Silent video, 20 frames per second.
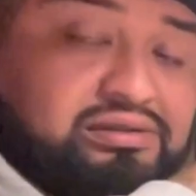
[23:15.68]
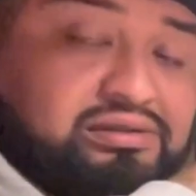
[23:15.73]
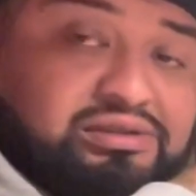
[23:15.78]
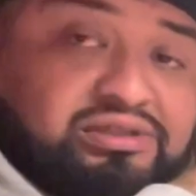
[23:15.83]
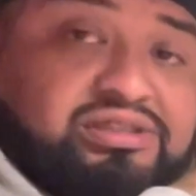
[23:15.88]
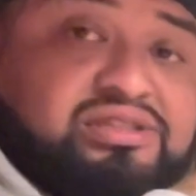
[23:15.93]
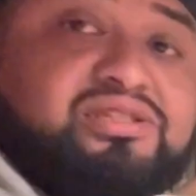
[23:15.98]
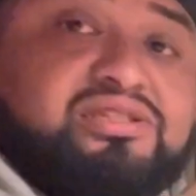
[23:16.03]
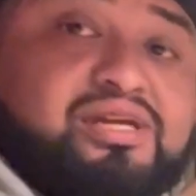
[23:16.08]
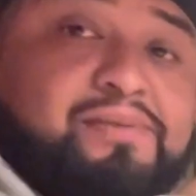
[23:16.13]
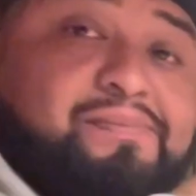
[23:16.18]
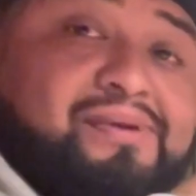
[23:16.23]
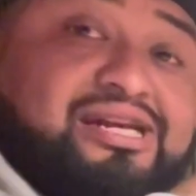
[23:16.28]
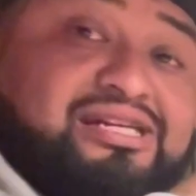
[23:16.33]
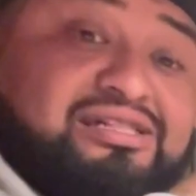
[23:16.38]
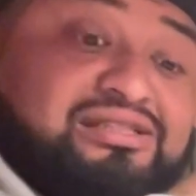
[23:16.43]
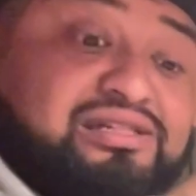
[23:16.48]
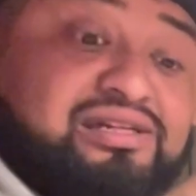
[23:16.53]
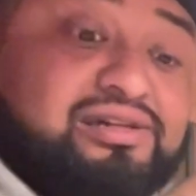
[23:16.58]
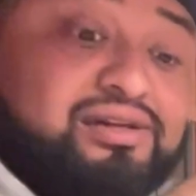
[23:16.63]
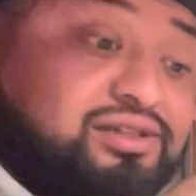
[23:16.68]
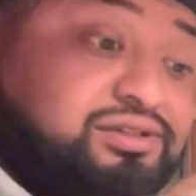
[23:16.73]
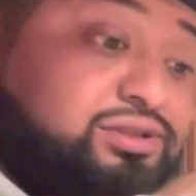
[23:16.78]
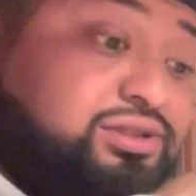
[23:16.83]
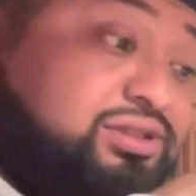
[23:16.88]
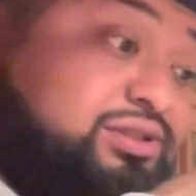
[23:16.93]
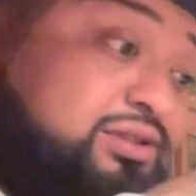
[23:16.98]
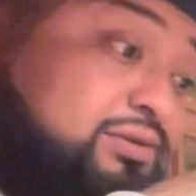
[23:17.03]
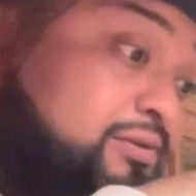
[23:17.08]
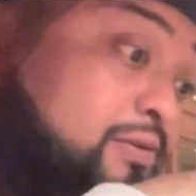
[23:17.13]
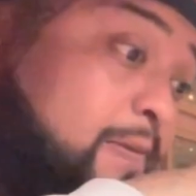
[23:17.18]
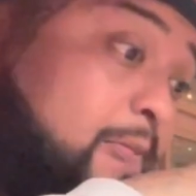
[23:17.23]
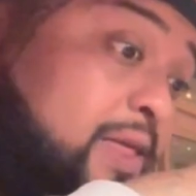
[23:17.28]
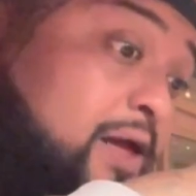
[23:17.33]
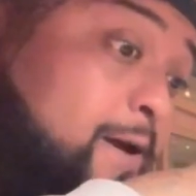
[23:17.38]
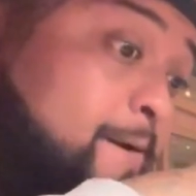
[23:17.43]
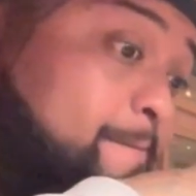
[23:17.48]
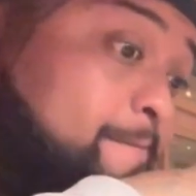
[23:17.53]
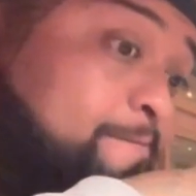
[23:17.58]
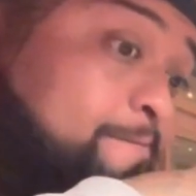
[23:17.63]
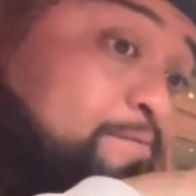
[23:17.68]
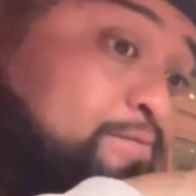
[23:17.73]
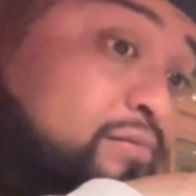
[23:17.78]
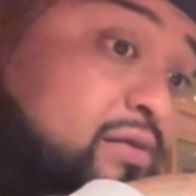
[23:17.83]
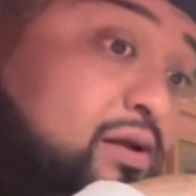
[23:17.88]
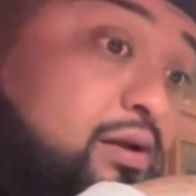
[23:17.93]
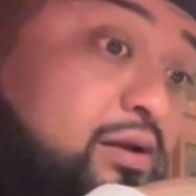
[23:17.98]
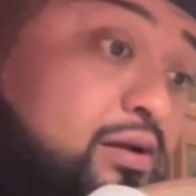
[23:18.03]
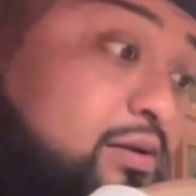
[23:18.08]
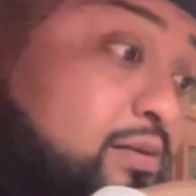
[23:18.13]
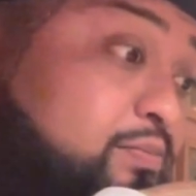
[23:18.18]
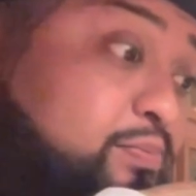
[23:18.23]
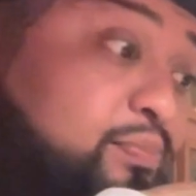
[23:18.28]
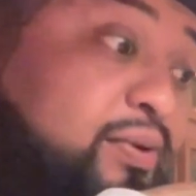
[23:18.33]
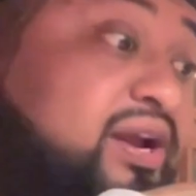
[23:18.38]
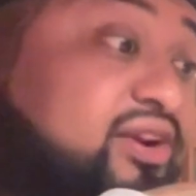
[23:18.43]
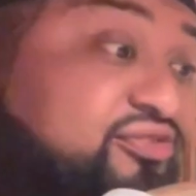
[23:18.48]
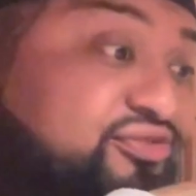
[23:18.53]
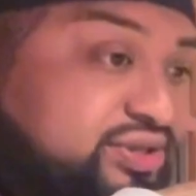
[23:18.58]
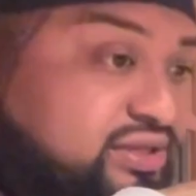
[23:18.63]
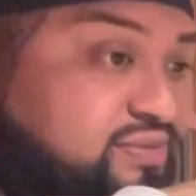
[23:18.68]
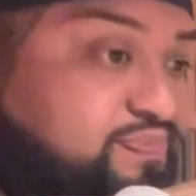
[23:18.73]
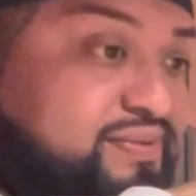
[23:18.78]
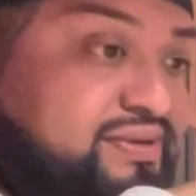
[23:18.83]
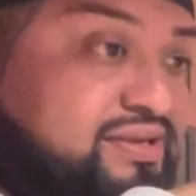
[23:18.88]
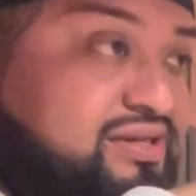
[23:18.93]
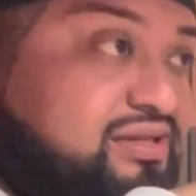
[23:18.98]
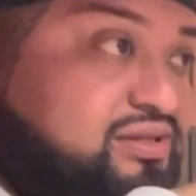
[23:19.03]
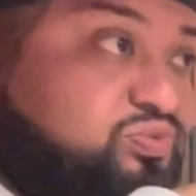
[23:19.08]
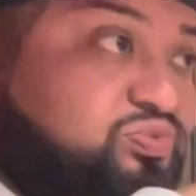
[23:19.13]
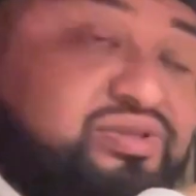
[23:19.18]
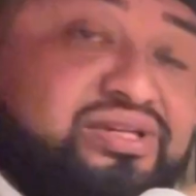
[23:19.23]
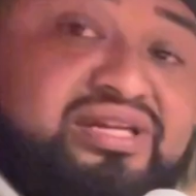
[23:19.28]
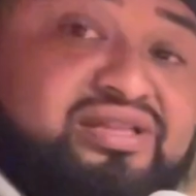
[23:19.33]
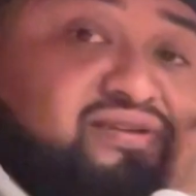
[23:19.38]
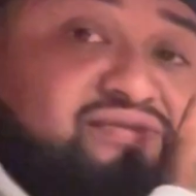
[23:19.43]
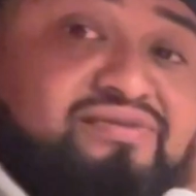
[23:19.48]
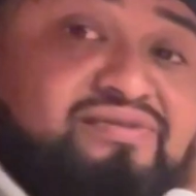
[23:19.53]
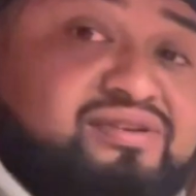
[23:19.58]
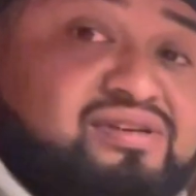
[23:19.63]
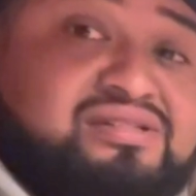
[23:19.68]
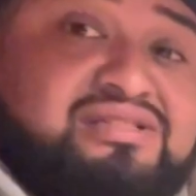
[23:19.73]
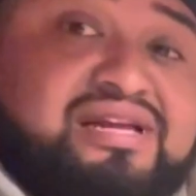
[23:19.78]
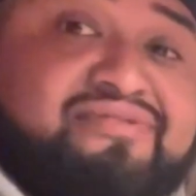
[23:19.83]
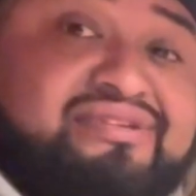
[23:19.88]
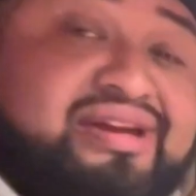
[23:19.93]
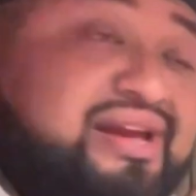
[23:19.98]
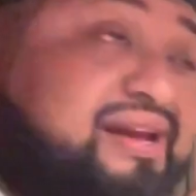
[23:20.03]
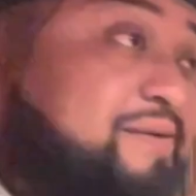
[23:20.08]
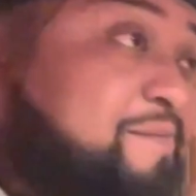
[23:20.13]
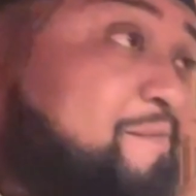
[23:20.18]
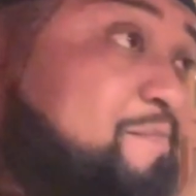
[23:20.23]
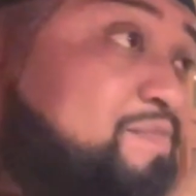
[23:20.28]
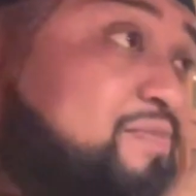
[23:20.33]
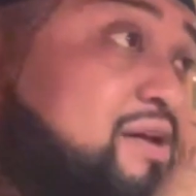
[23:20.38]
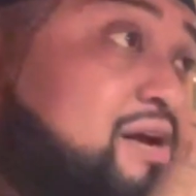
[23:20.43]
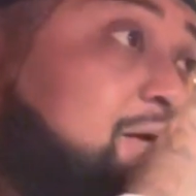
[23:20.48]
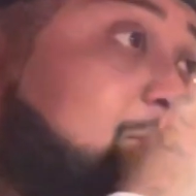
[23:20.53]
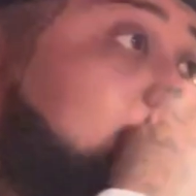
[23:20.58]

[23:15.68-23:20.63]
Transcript: this is amazing lunch. Breakfast, because neither one of us have eaten.